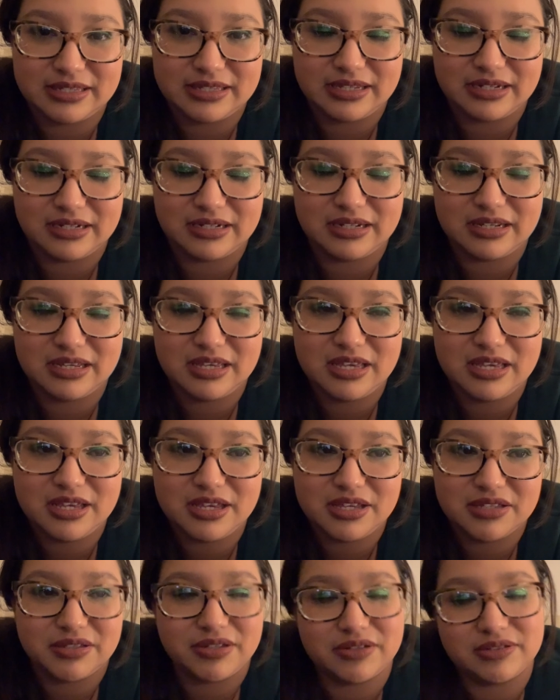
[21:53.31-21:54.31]
And
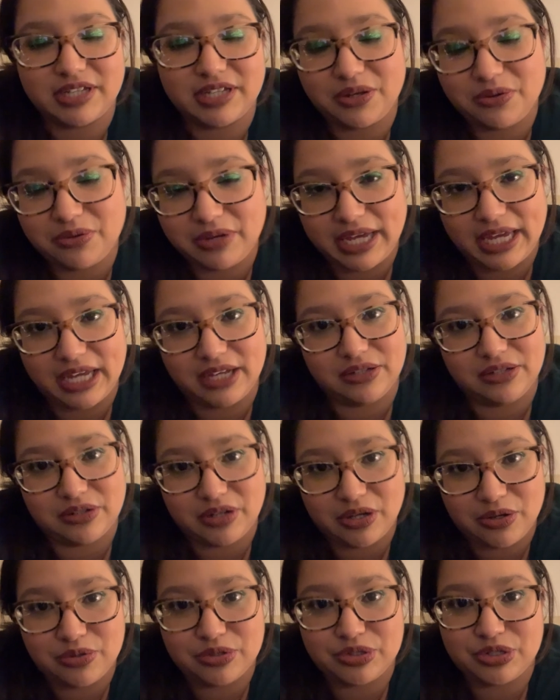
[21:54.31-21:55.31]
so I was like, okay, you know,
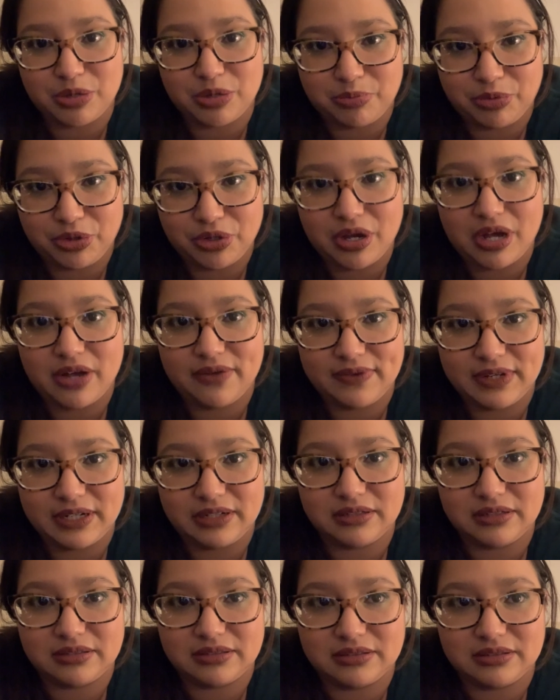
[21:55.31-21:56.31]
I'll go drop you off
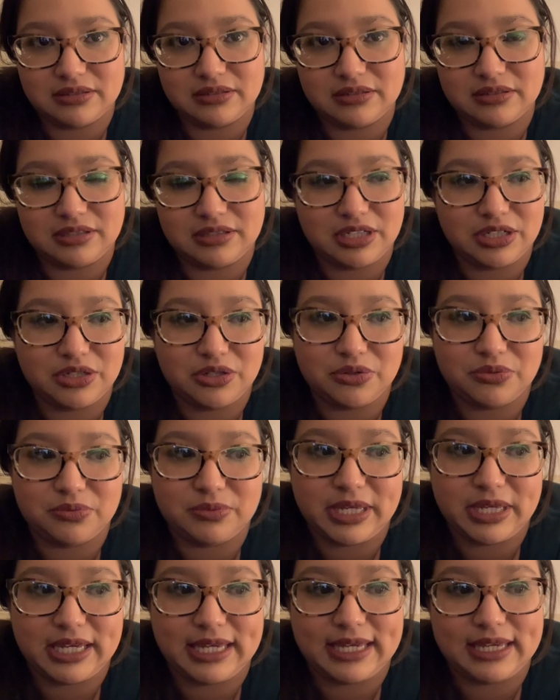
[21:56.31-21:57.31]
and, you know,
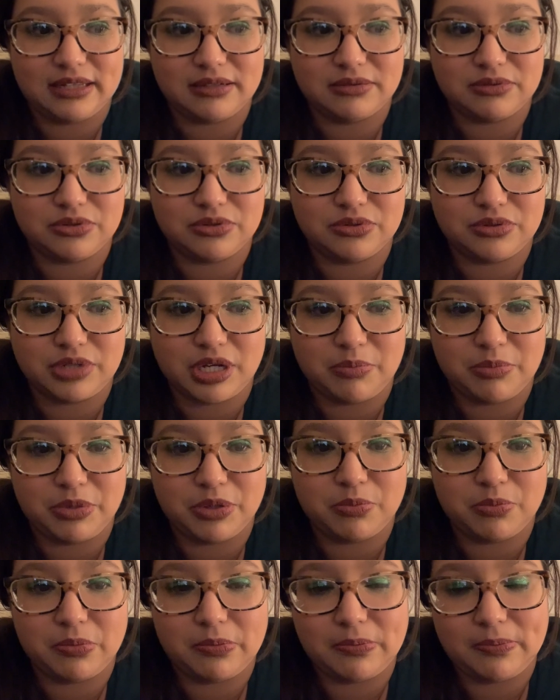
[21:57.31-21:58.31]
they can drop
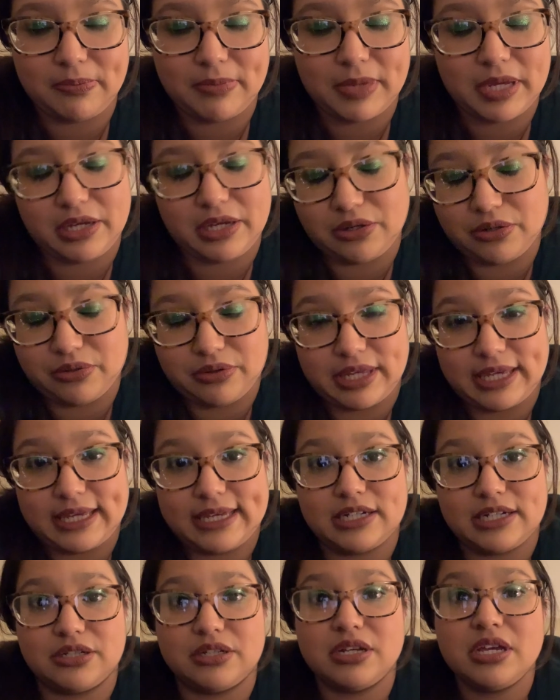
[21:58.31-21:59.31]
you, you know, they
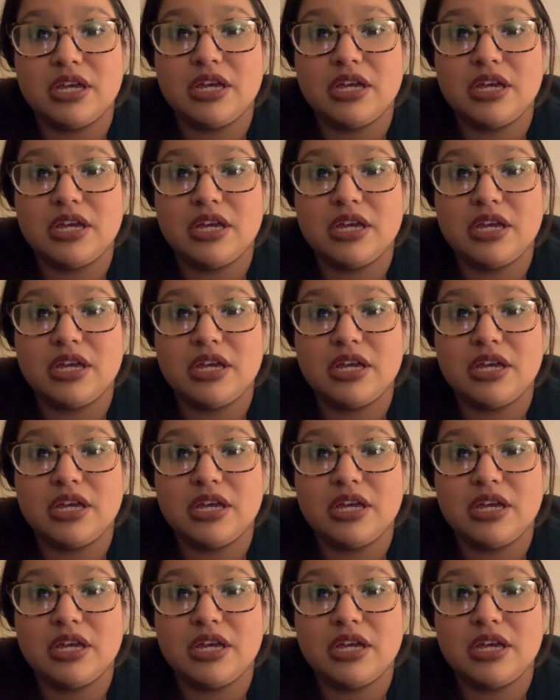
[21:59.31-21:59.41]
can